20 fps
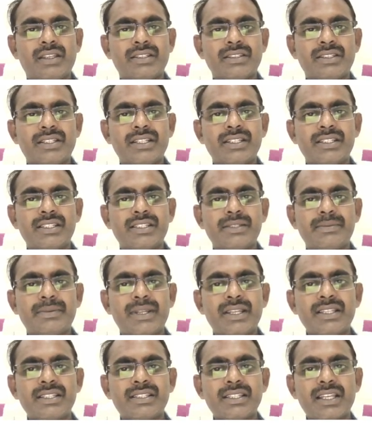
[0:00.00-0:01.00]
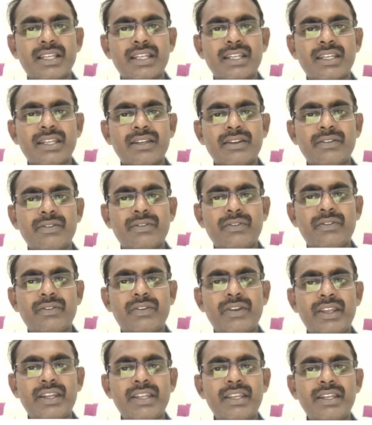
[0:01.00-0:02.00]
since springs are
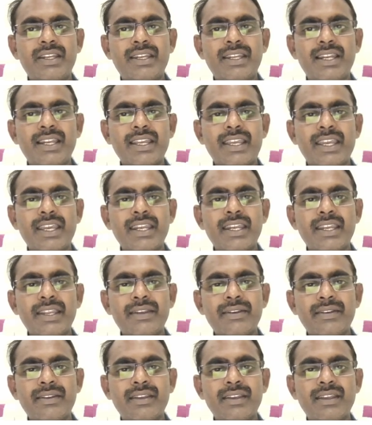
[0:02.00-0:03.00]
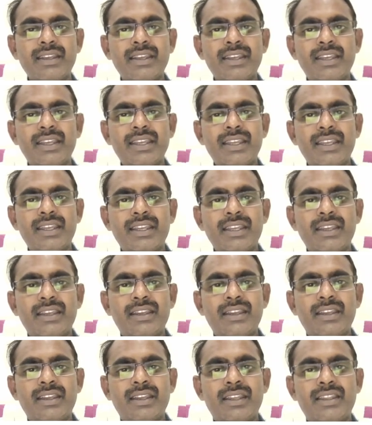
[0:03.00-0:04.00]
very delicate,
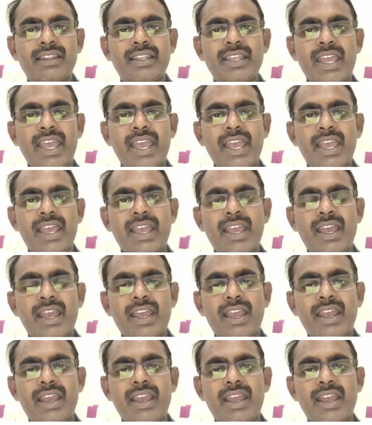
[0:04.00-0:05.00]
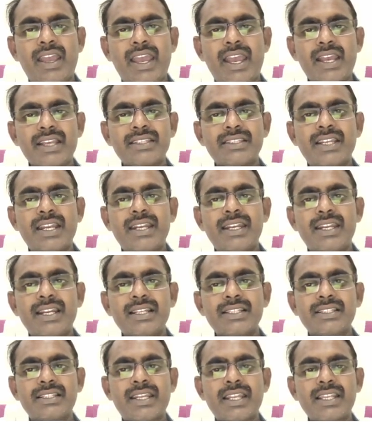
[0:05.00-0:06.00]
the accidental
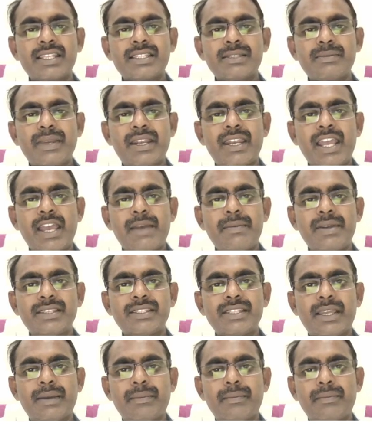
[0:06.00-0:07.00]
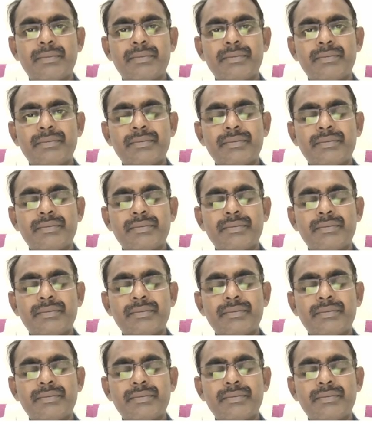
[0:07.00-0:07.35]
stress may damage them.